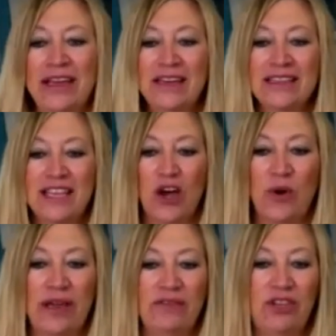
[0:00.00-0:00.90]
So
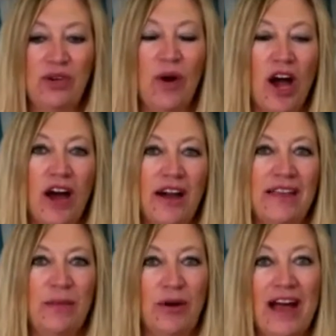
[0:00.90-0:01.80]
if you are in the
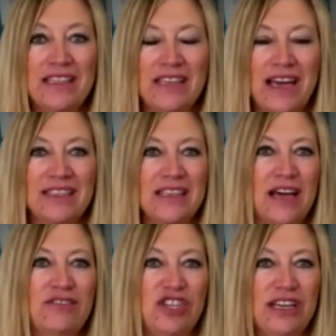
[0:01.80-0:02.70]
process of
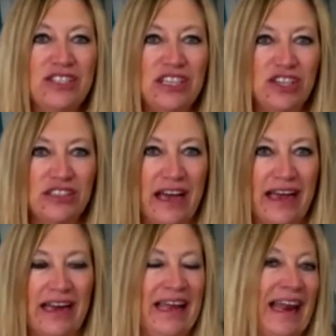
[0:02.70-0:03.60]
changing your
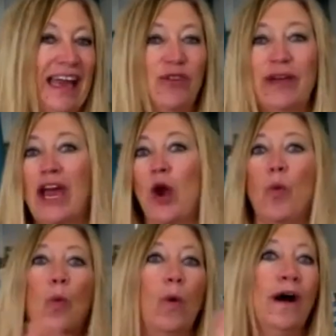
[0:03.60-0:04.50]
diet, and I don't care
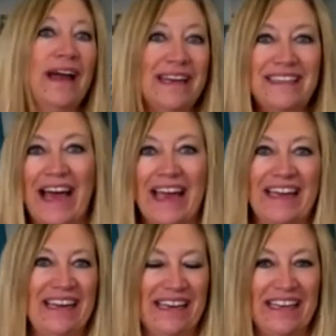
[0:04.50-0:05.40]
what diet
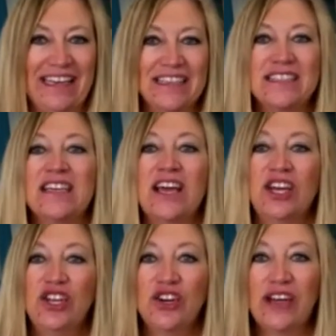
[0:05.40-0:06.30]
it is
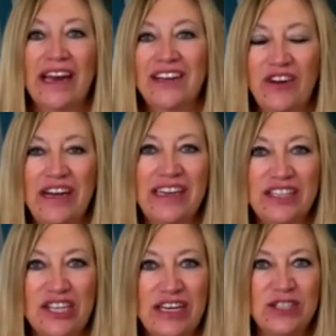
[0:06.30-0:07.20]
you're getting ready to
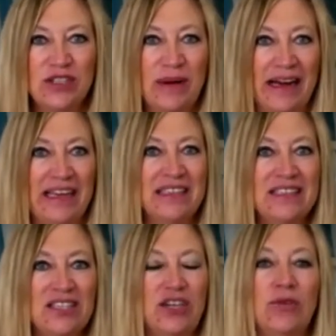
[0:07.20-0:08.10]
change your body
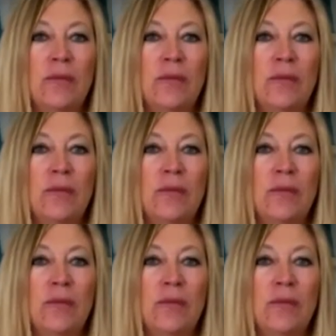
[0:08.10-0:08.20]
into,